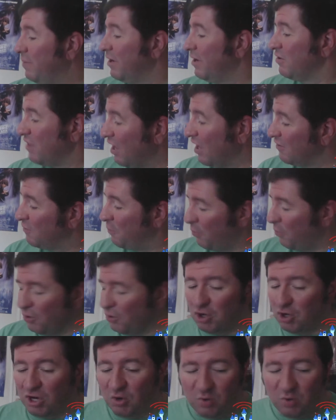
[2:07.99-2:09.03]
But that's pretty
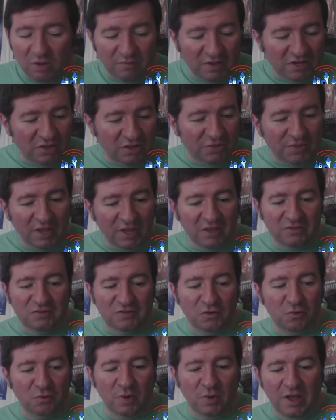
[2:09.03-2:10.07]
good equivalent, you think,
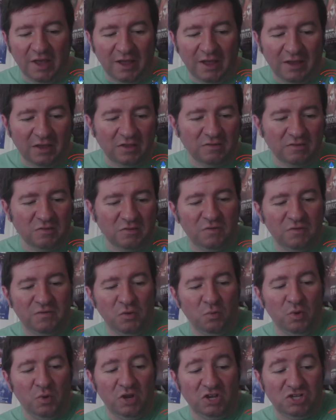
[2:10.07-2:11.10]
to if
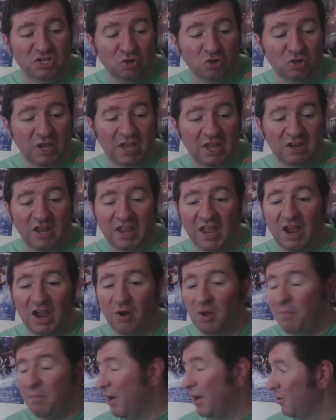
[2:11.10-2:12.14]
you wanted to get a
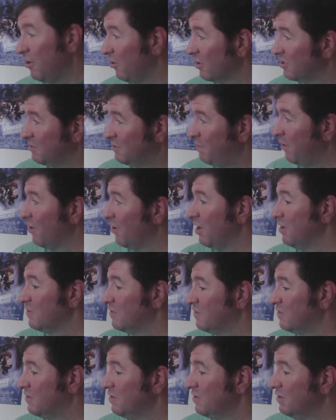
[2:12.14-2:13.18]
Harry Potter
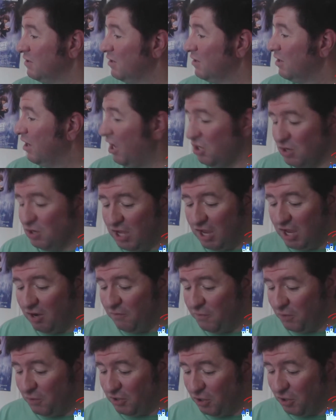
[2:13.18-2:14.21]
experience and you can't
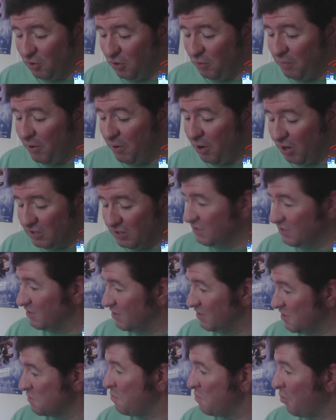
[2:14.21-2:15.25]
afford to go to the parks.
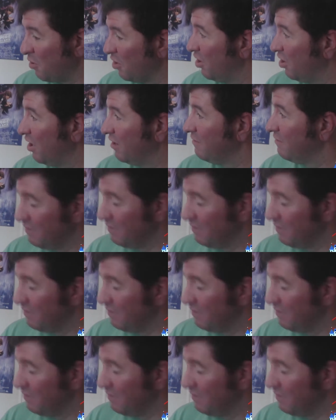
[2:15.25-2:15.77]
This is pretty good.